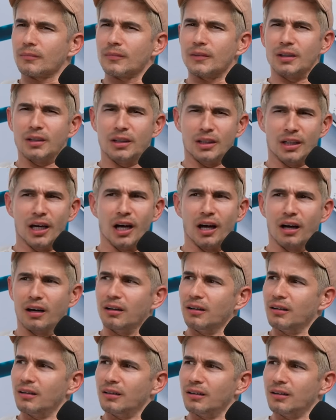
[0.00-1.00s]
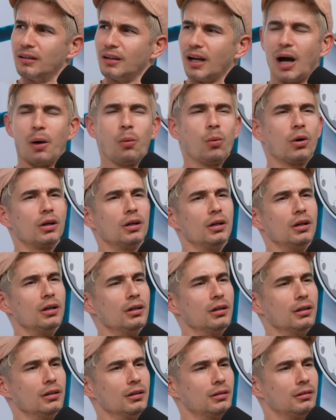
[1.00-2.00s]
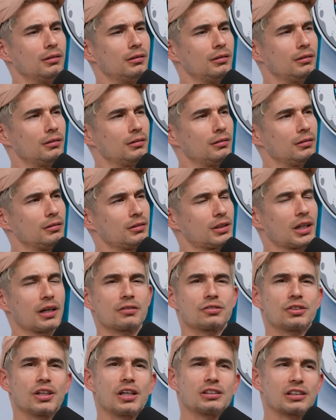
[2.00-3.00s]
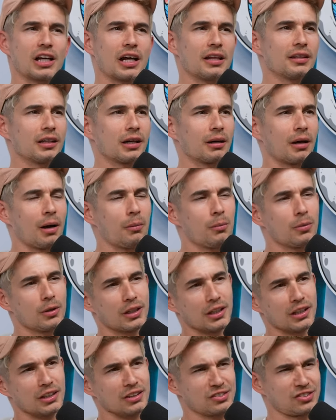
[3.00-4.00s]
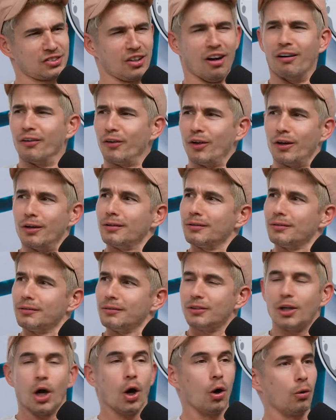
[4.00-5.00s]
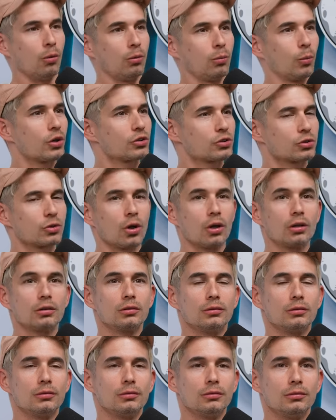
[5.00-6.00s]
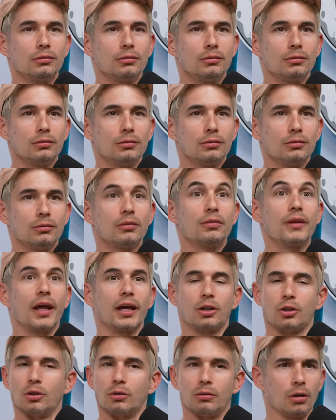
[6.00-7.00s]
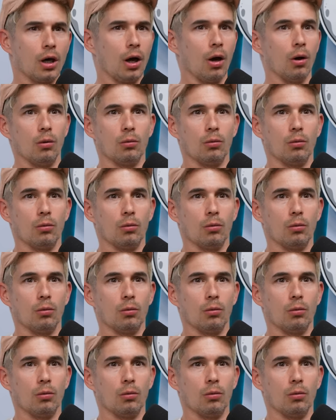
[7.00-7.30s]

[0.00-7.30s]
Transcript: Yeah. I want to, uh, did I ever say this? I think I'm going to get a sauna. No. What is it called? Steam room. Thank you. No.